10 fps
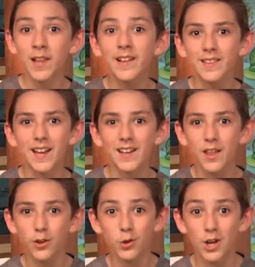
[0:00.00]
Let's take
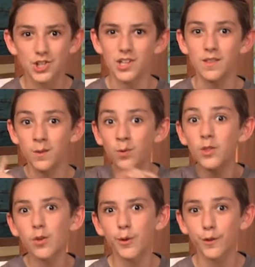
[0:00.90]
another question.
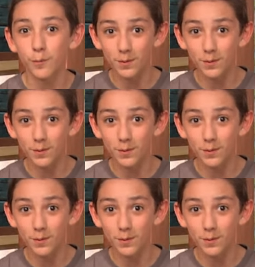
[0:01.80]
This one's from